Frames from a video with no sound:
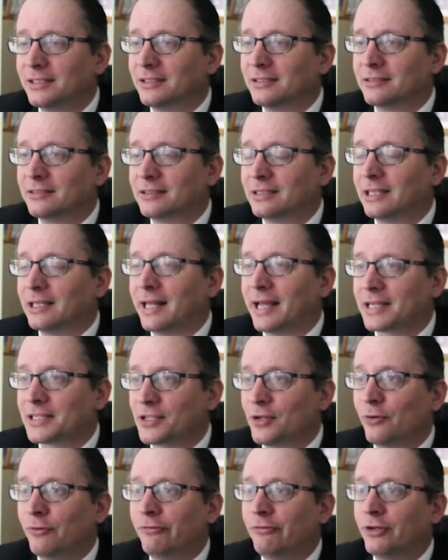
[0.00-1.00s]
It's the last
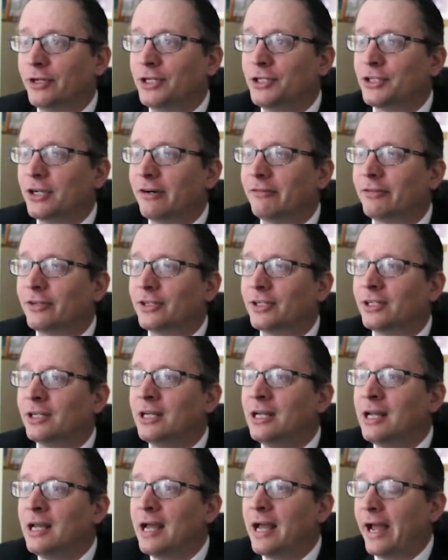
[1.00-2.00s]
known footage of her
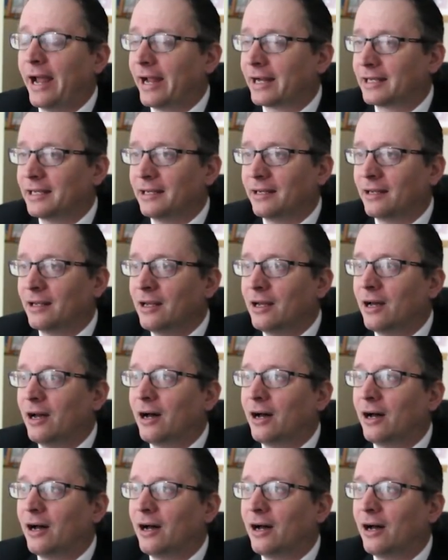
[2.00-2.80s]
acting